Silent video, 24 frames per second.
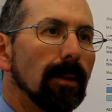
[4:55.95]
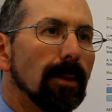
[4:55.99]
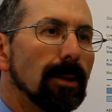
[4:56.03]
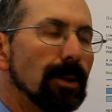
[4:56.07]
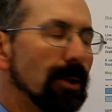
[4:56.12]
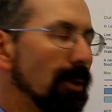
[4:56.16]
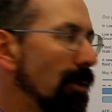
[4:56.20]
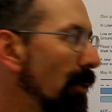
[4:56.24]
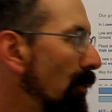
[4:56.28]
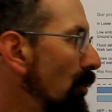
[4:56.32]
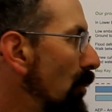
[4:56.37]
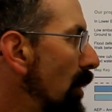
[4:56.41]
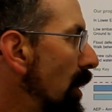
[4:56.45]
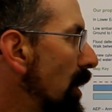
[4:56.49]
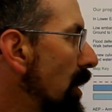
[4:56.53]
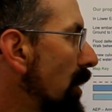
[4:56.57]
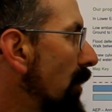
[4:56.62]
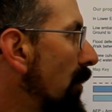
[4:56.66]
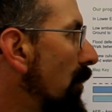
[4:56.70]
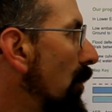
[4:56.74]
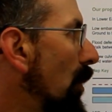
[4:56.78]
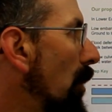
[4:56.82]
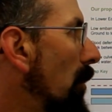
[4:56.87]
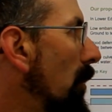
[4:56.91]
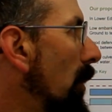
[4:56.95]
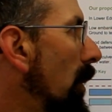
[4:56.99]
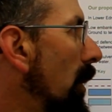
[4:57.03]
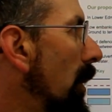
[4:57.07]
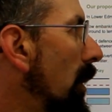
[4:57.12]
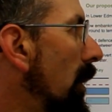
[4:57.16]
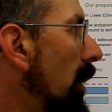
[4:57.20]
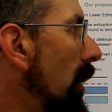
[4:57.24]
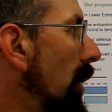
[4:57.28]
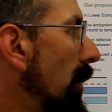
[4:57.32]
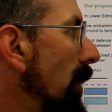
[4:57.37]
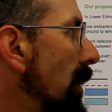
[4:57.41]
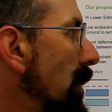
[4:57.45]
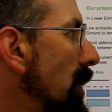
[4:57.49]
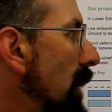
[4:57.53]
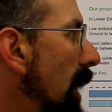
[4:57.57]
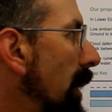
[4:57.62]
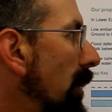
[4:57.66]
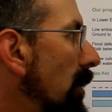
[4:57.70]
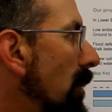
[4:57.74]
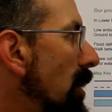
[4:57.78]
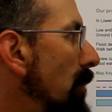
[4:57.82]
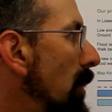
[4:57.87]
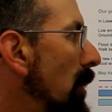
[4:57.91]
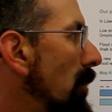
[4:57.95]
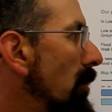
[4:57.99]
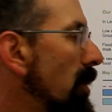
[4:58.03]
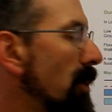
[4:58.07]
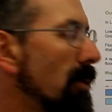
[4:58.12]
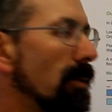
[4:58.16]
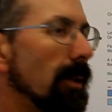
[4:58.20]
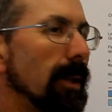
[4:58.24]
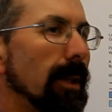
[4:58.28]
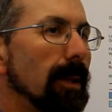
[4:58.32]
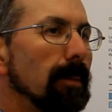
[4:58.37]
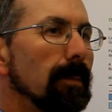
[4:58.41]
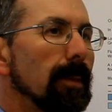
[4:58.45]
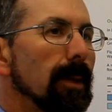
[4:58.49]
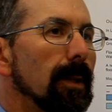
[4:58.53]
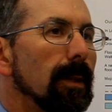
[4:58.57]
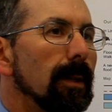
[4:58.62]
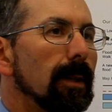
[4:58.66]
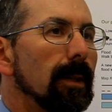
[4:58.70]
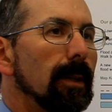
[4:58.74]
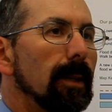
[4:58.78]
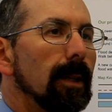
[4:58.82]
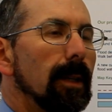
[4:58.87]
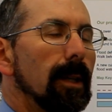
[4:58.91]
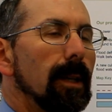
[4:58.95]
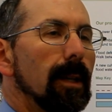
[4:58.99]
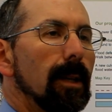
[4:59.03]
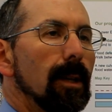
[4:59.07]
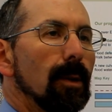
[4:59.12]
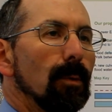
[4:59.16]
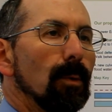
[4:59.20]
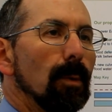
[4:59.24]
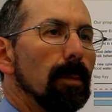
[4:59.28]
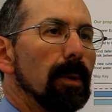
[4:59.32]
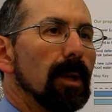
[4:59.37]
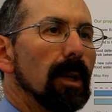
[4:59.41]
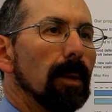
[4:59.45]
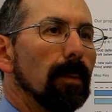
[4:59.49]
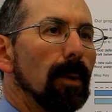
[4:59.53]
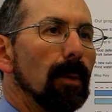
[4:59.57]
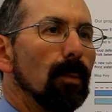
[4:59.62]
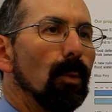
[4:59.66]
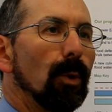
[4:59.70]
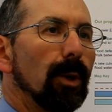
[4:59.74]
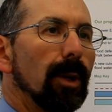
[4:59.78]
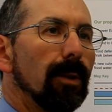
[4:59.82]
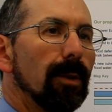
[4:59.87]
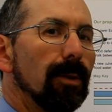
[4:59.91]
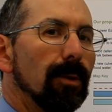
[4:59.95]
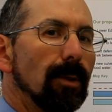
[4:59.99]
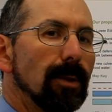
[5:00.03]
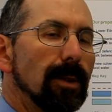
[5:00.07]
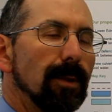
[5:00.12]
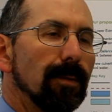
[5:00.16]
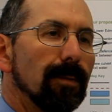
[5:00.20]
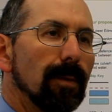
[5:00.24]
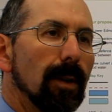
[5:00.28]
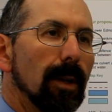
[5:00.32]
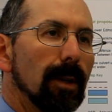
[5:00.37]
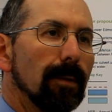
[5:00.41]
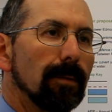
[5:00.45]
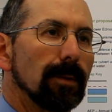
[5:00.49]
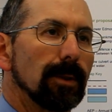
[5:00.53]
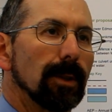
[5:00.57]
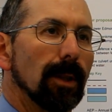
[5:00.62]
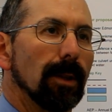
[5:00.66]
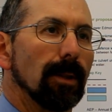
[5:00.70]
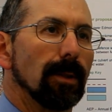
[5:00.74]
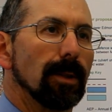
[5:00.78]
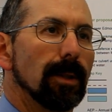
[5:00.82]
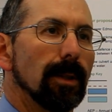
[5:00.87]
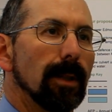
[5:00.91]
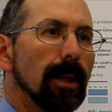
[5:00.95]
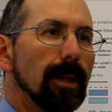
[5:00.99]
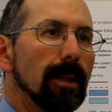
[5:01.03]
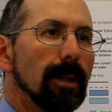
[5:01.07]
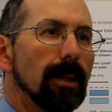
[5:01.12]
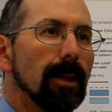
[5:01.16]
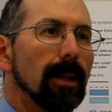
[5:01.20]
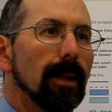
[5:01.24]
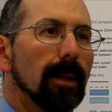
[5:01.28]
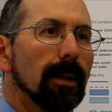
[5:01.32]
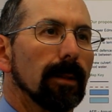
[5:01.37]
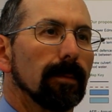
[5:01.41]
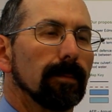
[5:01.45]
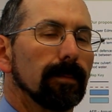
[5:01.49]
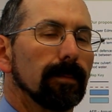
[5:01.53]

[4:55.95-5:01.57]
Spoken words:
so the risk from the Saddler's Mill stream will become a 1 in 35 chance in any year.